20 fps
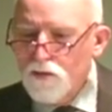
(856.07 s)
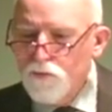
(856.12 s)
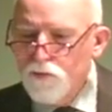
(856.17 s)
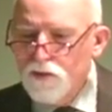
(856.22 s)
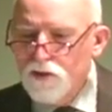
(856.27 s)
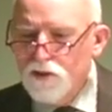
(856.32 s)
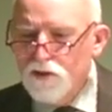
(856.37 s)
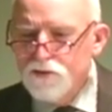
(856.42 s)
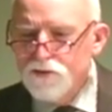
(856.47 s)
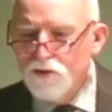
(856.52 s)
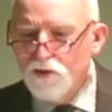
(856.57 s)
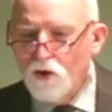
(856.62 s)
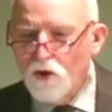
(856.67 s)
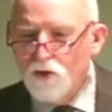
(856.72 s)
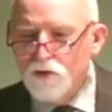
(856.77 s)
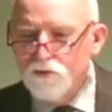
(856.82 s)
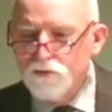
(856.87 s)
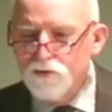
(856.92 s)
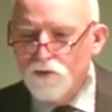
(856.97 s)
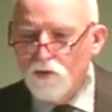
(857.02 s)
Because in
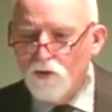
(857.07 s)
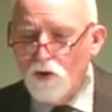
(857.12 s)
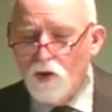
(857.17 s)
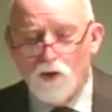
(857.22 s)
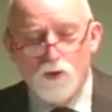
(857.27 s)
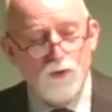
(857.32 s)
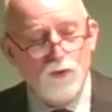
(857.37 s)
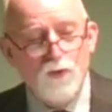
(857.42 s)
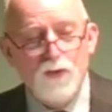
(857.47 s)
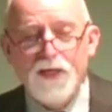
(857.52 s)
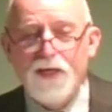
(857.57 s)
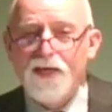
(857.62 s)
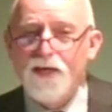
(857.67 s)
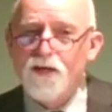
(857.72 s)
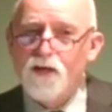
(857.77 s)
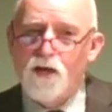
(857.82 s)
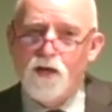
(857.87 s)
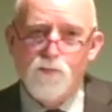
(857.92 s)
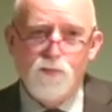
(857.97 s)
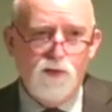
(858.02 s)
Arkansas law, you
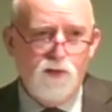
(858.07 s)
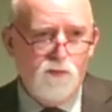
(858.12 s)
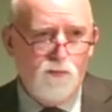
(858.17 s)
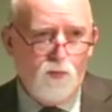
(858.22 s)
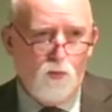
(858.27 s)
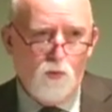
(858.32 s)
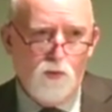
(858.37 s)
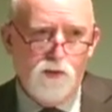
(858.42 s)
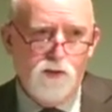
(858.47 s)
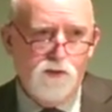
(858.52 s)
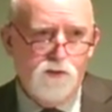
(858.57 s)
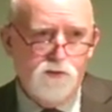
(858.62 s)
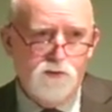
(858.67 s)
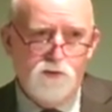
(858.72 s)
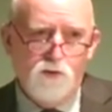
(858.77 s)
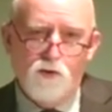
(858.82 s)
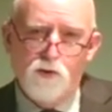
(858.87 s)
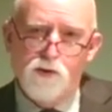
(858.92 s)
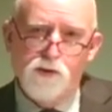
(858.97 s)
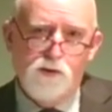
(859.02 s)
cannot be appointed as
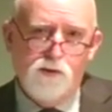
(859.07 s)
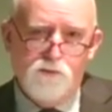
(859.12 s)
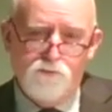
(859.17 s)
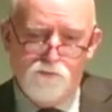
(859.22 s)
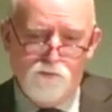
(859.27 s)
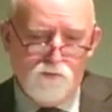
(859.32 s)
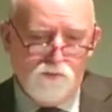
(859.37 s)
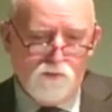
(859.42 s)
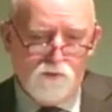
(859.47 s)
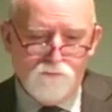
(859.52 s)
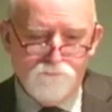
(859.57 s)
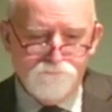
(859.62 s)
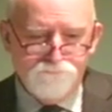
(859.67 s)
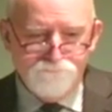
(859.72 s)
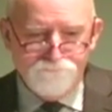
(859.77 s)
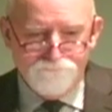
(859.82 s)
guardian if you are.